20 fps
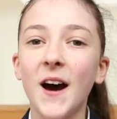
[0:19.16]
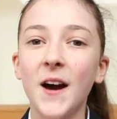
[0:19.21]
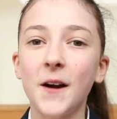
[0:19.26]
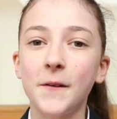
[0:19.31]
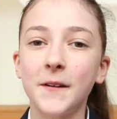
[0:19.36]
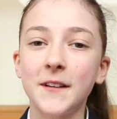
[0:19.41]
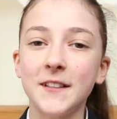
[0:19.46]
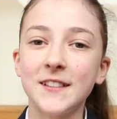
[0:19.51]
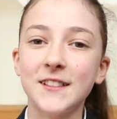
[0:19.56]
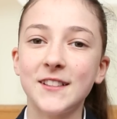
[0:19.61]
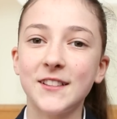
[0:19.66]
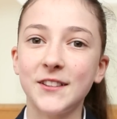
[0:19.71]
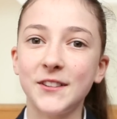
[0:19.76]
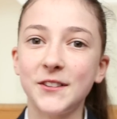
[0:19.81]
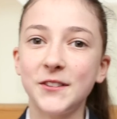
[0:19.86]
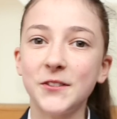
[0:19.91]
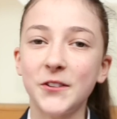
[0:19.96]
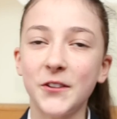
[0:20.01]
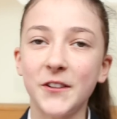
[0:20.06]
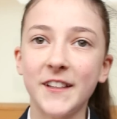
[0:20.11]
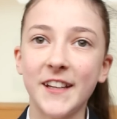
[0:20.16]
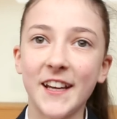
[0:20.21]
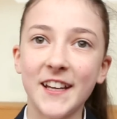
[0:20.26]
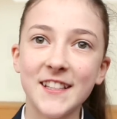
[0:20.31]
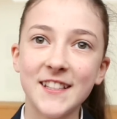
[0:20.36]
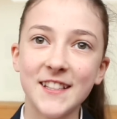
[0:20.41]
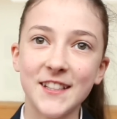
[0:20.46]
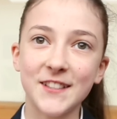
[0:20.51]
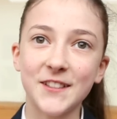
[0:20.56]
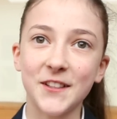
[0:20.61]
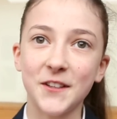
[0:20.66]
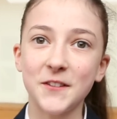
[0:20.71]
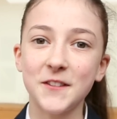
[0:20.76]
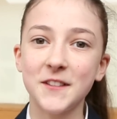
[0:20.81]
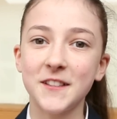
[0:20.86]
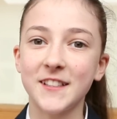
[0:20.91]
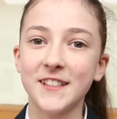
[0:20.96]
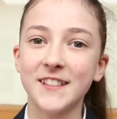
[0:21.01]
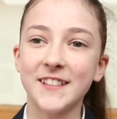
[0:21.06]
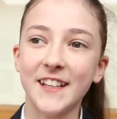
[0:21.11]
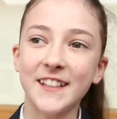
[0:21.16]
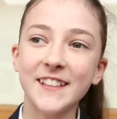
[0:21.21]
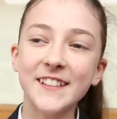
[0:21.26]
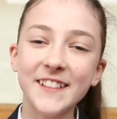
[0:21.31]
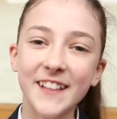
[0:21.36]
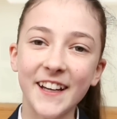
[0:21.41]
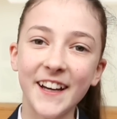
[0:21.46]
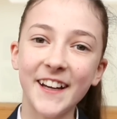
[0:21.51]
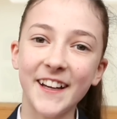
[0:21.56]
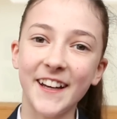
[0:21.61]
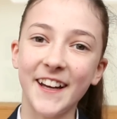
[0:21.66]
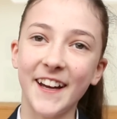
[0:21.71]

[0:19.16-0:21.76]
I went to Totnes Associate Centre.